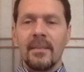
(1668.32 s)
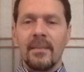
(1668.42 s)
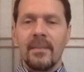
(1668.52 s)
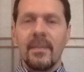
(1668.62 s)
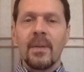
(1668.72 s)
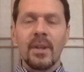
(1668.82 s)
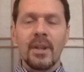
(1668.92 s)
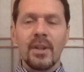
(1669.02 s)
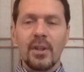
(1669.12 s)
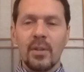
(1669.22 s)
They
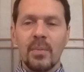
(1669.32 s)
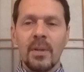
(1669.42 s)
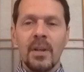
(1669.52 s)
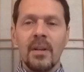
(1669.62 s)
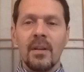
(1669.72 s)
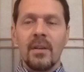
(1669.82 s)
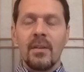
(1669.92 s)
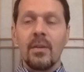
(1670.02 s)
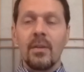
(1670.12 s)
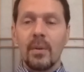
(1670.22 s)
really shouldn't be
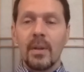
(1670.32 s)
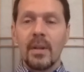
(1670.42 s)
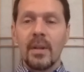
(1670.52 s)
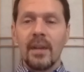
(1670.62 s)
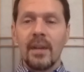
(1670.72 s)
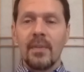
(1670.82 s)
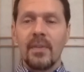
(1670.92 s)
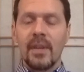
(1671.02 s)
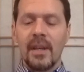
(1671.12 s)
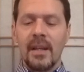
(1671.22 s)
doing this? I would
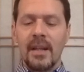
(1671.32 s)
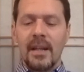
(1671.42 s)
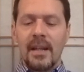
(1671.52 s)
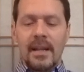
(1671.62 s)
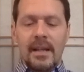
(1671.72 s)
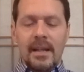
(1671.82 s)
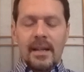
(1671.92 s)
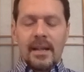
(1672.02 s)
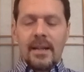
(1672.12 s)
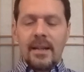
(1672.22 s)
say
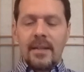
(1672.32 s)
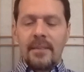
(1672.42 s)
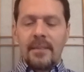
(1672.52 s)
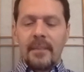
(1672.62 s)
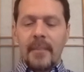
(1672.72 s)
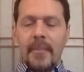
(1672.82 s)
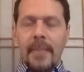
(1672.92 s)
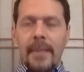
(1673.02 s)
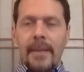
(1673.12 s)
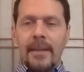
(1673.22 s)

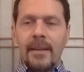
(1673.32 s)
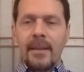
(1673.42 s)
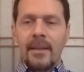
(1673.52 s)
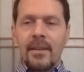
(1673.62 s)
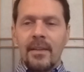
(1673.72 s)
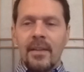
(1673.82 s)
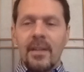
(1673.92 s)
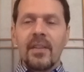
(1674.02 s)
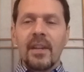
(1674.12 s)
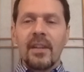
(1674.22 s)
the
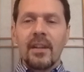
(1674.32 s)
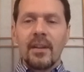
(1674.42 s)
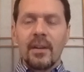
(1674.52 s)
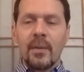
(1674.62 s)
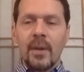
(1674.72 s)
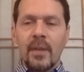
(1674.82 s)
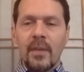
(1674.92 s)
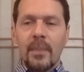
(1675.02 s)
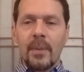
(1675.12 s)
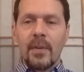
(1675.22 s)
things I say to look for, if
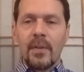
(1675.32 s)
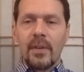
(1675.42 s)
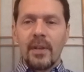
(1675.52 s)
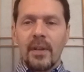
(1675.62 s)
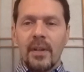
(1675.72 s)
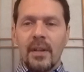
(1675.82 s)
a person